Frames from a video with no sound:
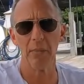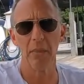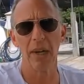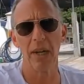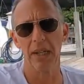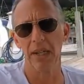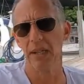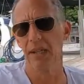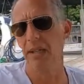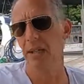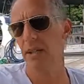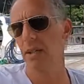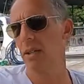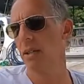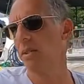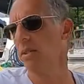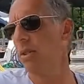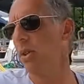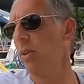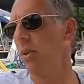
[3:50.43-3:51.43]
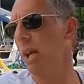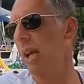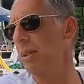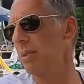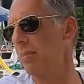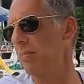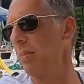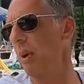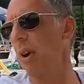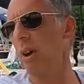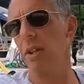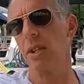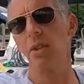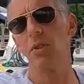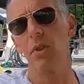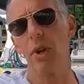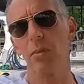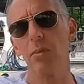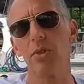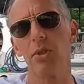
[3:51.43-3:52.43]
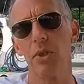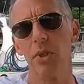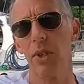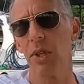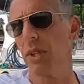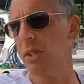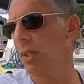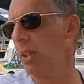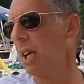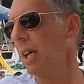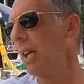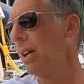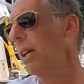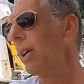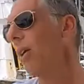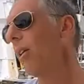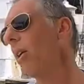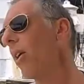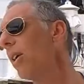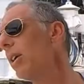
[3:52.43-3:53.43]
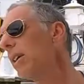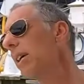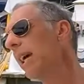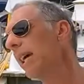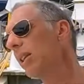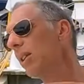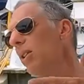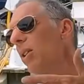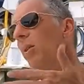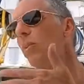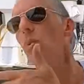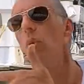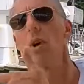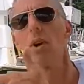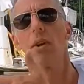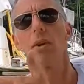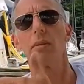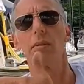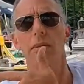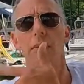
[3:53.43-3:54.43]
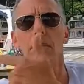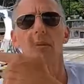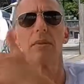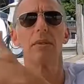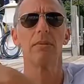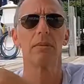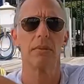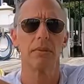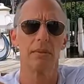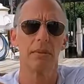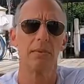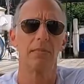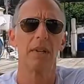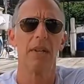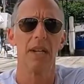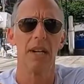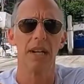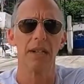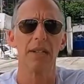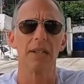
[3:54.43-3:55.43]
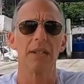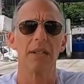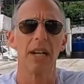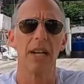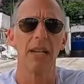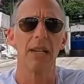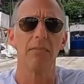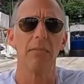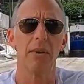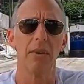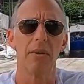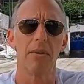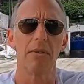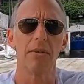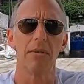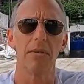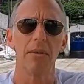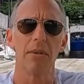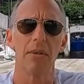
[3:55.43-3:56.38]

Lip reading: But so that's part of the troubleshooting, is like, you know, are you getting good water spitting out the side of the boat?